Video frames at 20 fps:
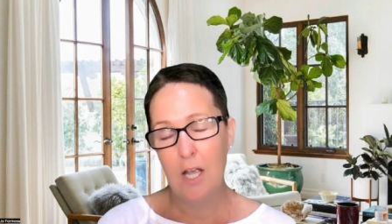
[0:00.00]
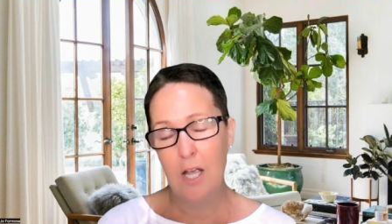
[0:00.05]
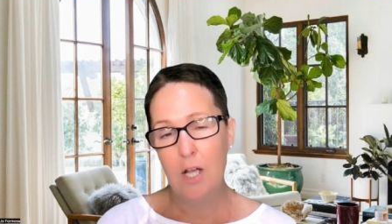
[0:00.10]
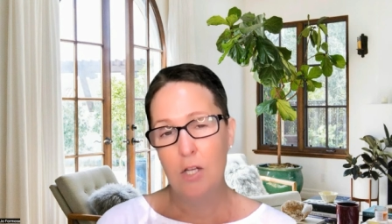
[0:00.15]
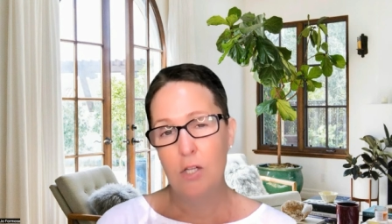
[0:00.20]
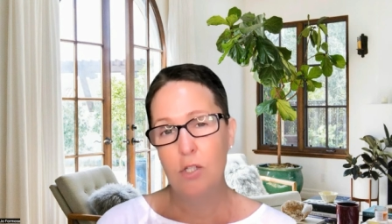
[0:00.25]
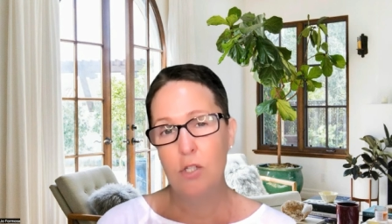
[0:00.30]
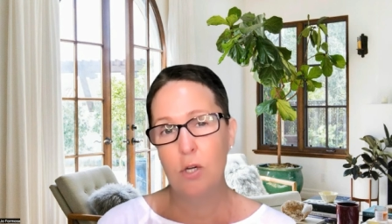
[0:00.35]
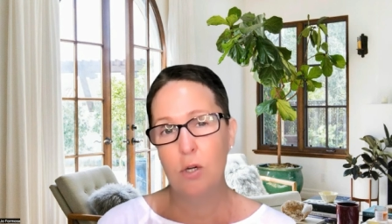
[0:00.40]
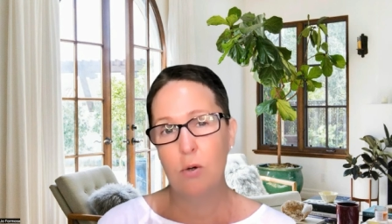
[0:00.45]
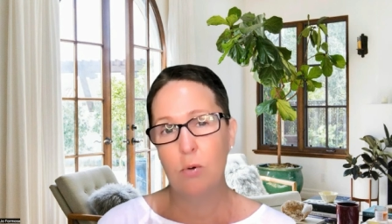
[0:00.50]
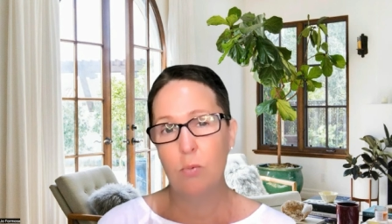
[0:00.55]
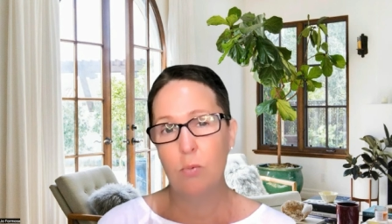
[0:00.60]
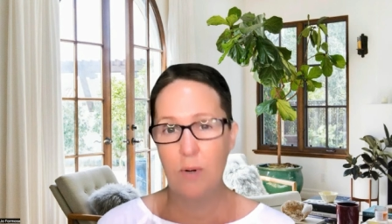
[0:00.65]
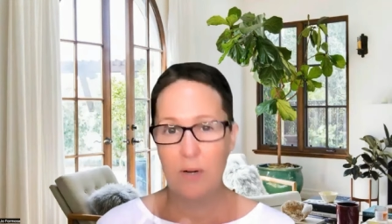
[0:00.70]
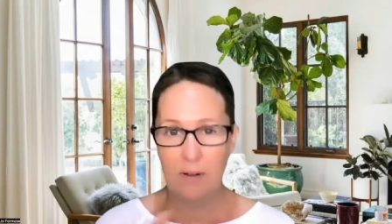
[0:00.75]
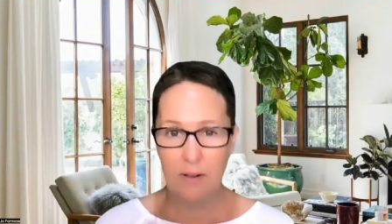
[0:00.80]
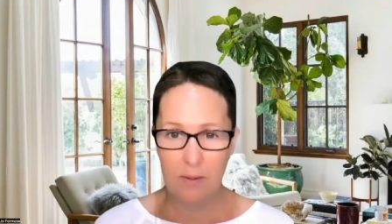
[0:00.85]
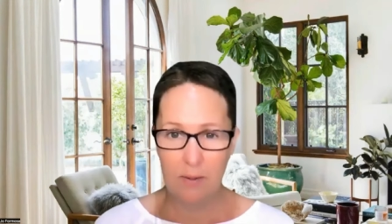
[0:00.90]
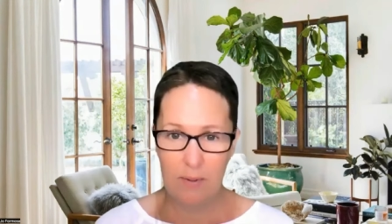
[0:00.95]
So
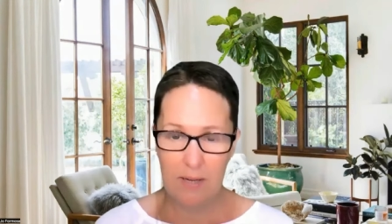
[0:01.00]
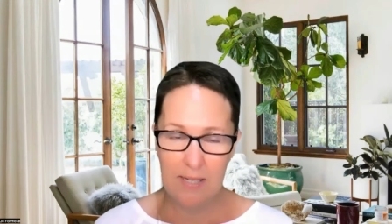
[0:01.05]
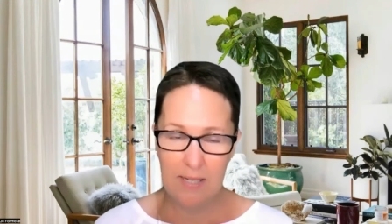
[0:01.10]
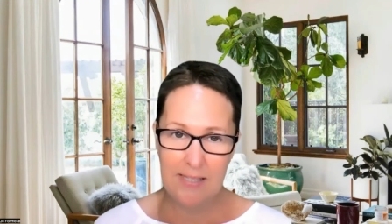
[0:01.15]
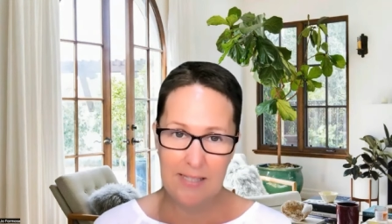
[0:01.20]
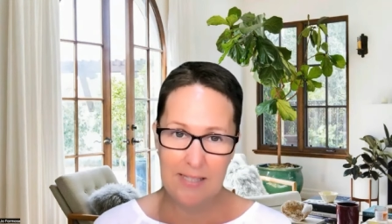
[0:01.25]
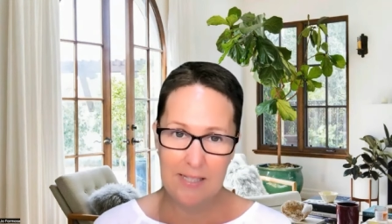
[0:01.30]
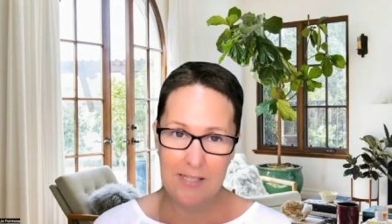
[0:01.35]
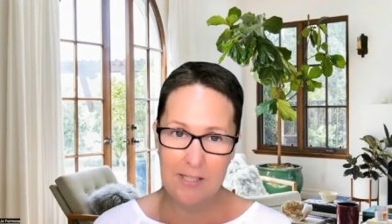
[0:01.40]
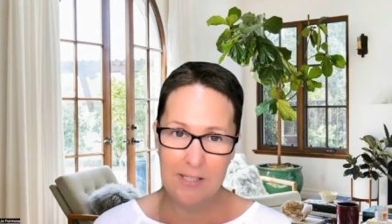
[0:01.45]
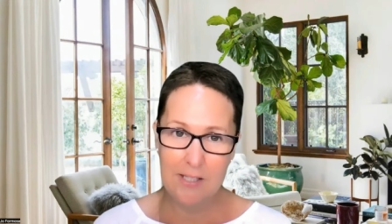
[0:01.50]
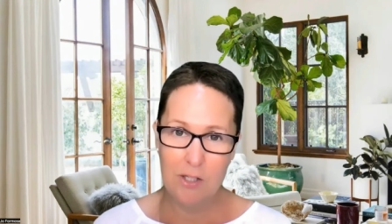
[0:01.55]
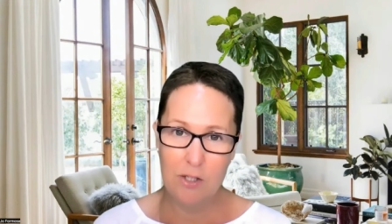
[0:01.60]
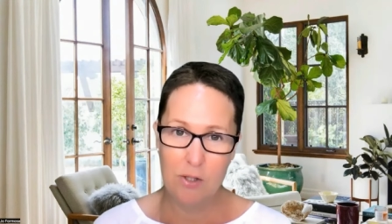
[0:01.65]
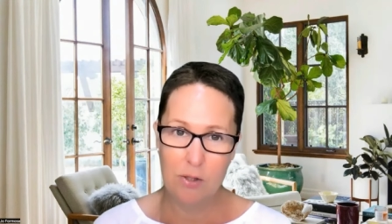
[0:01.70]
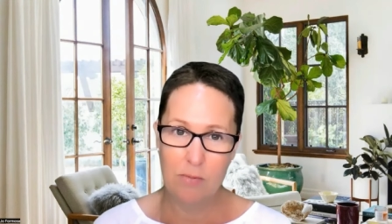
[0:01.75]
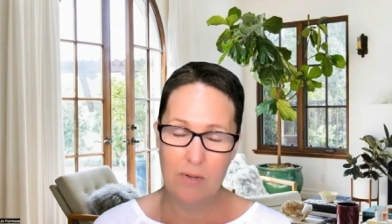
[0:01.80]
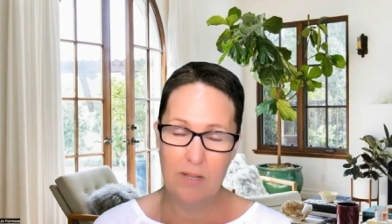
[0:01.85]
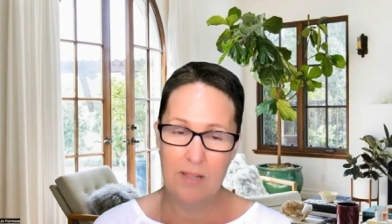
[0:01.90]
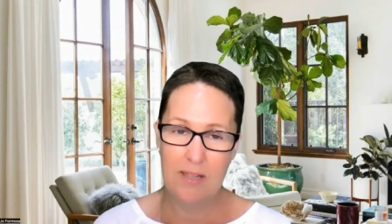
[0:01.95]
one of the biggest things to
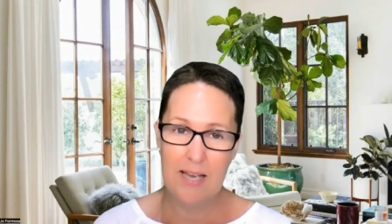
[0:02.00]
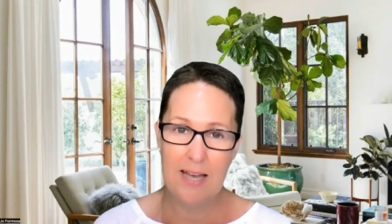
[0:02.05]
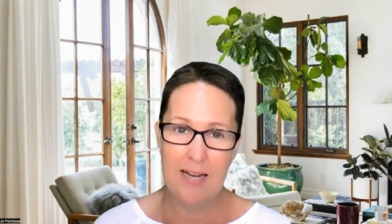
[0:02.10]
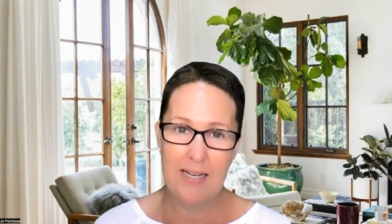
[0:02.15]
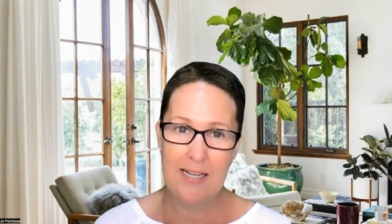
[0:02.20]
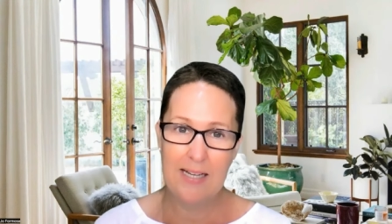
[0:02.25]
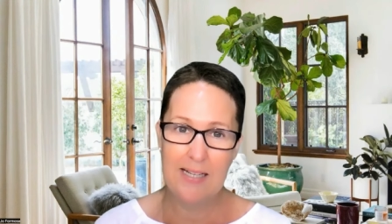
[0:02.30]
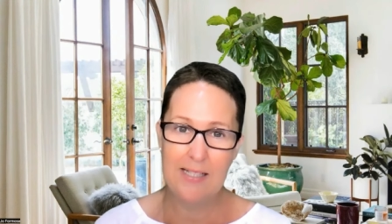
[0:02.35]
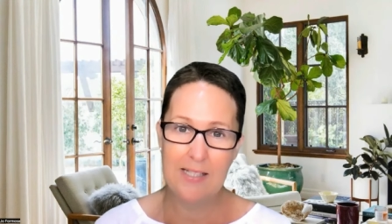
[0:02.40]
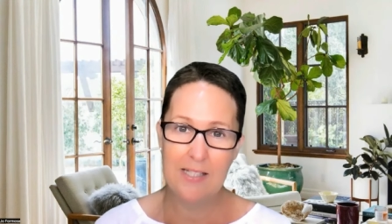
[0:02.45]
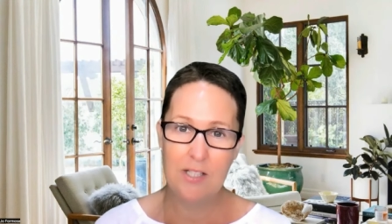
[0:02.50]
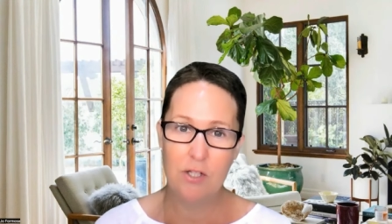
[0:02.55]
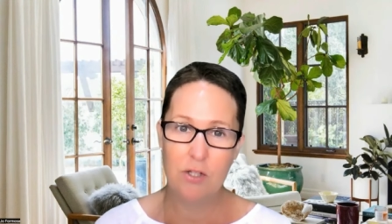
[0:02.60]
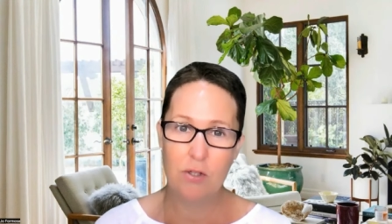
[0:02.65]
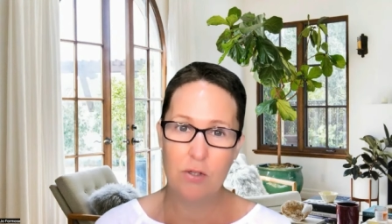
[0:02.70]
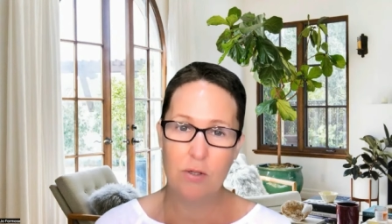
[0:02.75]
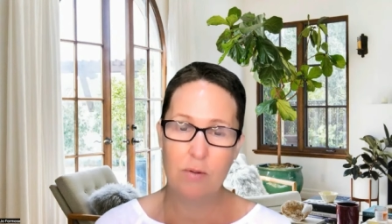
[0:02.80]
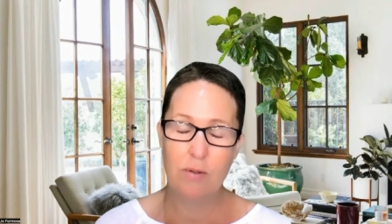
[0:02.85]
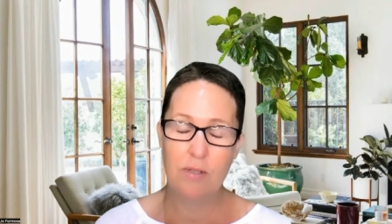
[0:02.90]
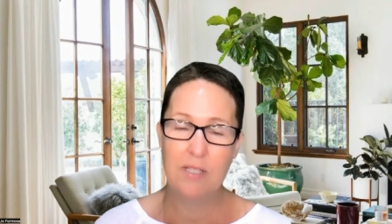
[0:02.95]
do with that is
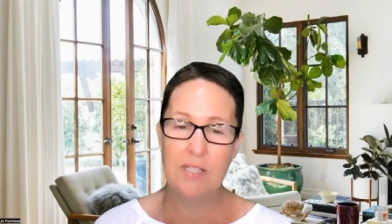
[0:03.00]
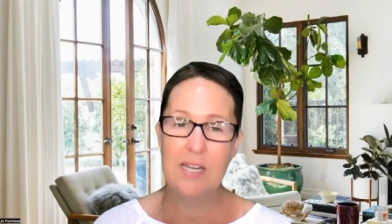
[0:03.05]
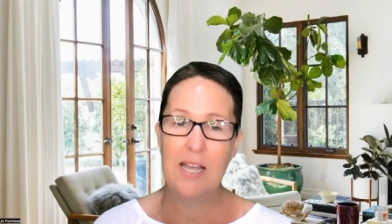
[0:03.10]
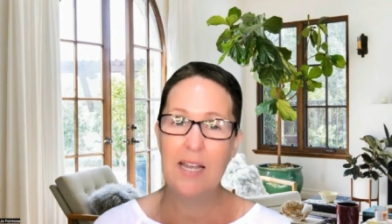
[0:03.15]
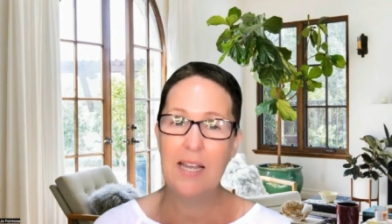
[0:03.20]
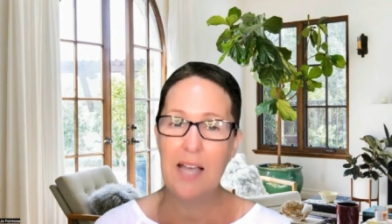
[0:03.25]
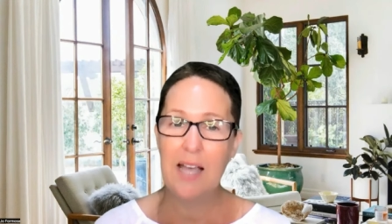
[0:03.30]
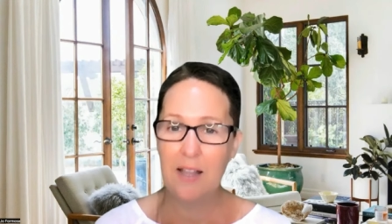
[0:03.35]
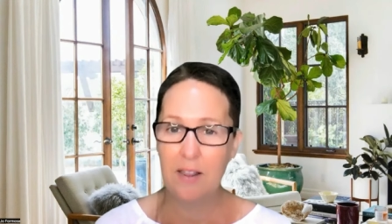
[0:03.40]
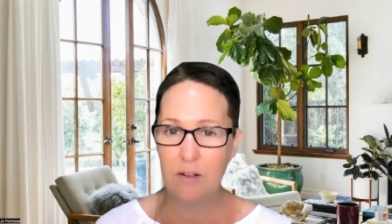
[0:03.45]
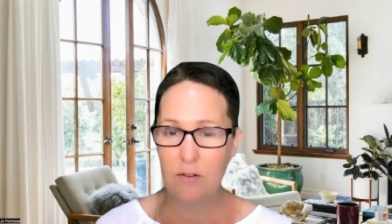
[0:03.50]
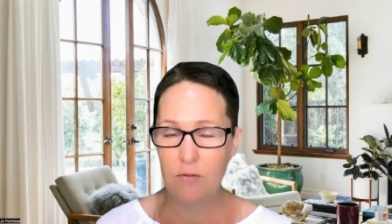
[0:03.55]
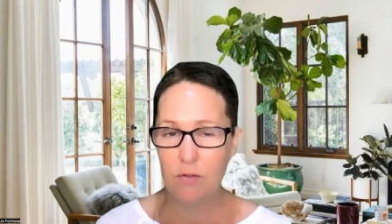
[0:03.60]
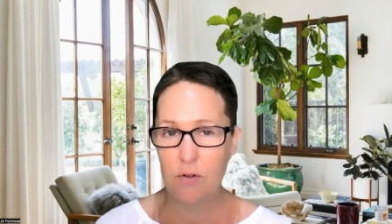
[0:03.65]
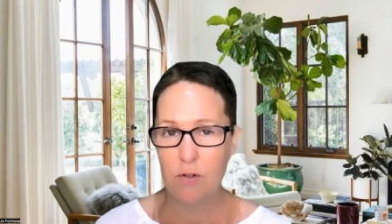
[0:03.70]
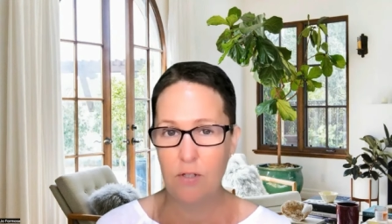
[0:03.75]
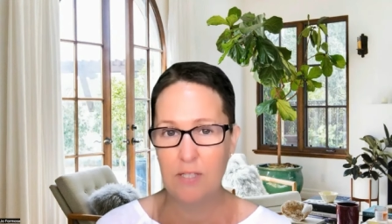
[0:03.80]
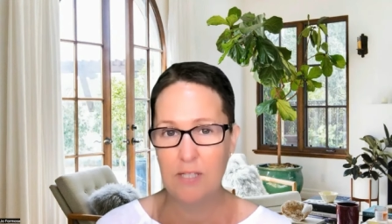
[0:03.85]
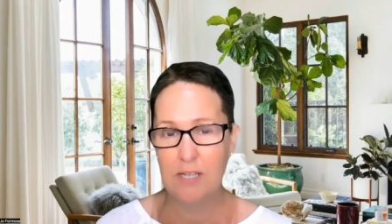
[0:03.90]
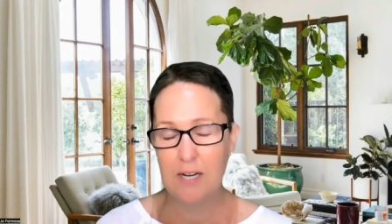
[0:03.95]
to take out the
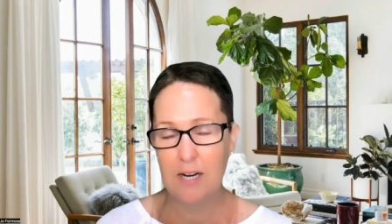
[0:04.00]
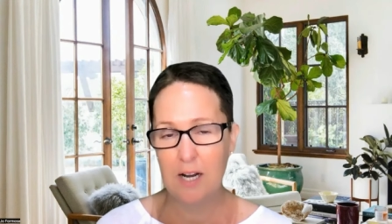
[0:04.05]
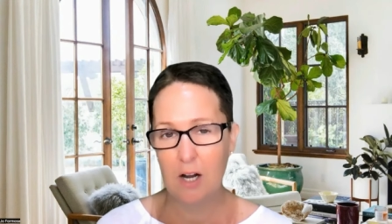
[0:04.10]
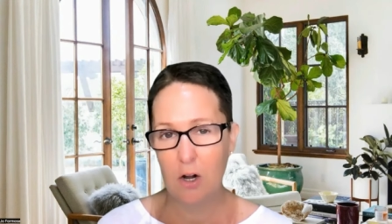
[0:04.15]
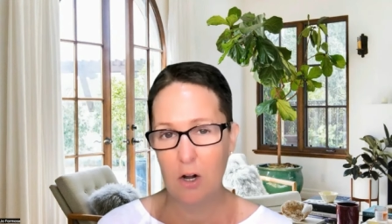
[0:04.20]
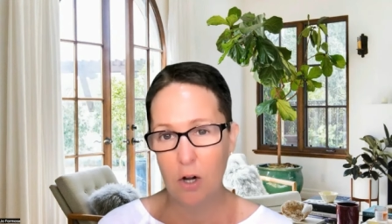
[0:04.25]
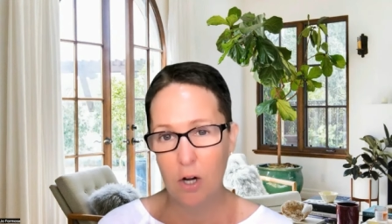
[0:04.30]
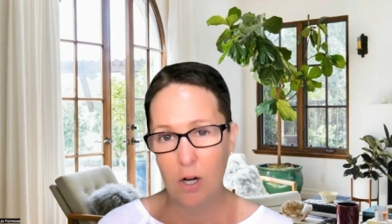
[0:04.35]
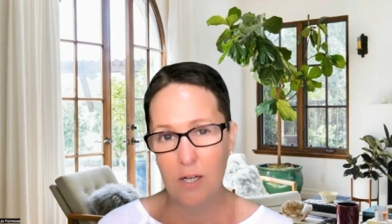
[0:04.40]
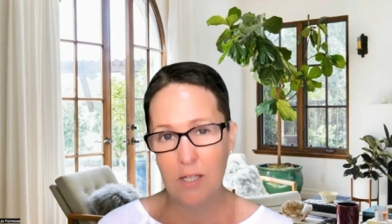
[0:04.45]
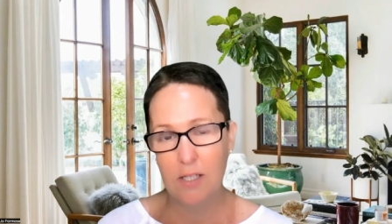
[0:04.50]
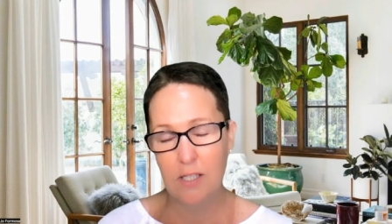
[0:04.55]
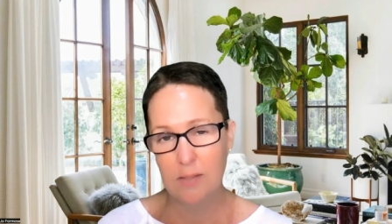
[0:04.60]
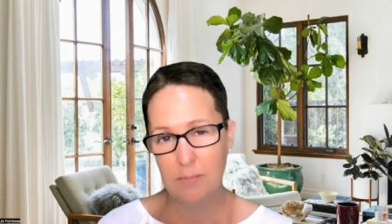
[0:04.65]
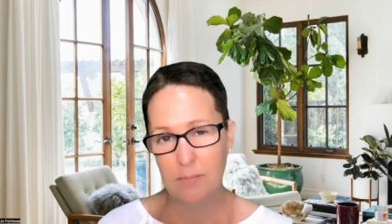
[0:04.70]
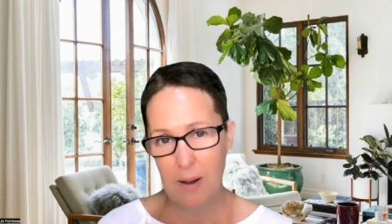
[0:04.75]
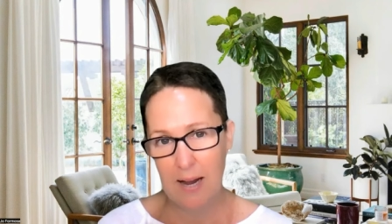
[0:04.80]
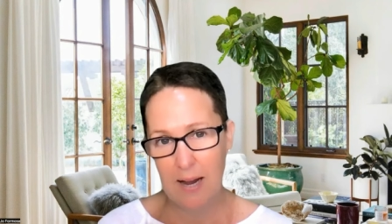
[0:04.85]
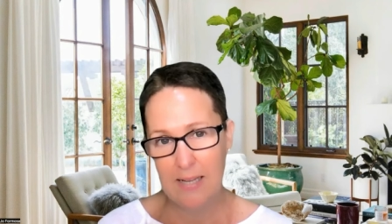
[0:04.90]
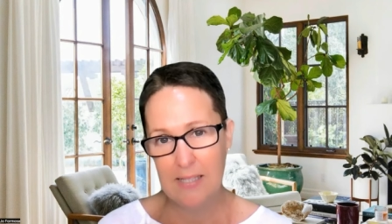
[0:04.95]
foods that are hot,
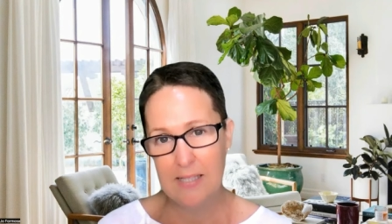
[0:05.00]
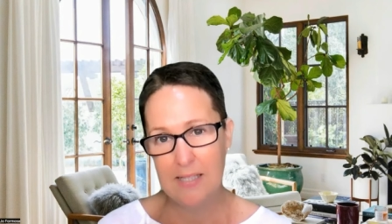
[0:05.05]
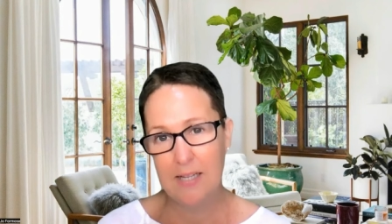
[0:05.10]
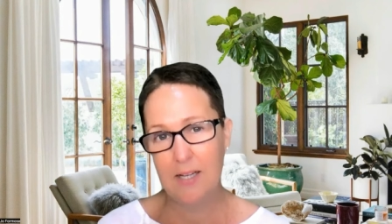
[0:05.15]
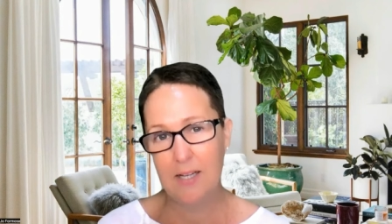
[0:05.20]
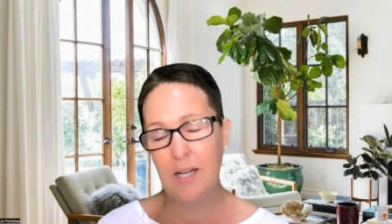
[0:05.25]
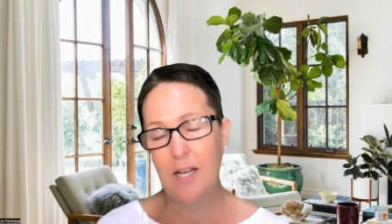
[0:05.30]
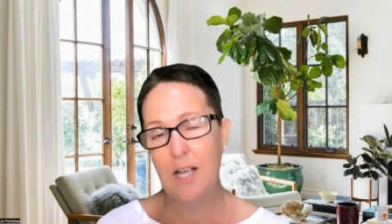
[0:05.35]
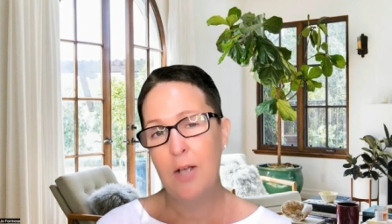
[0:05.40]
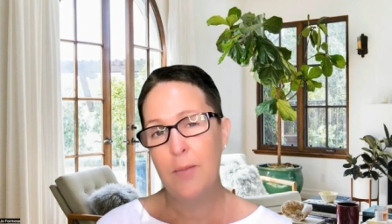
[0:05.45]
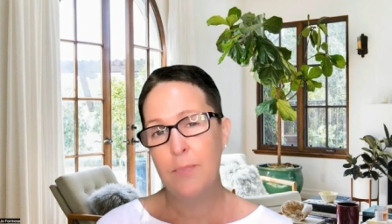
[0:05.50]
spicy,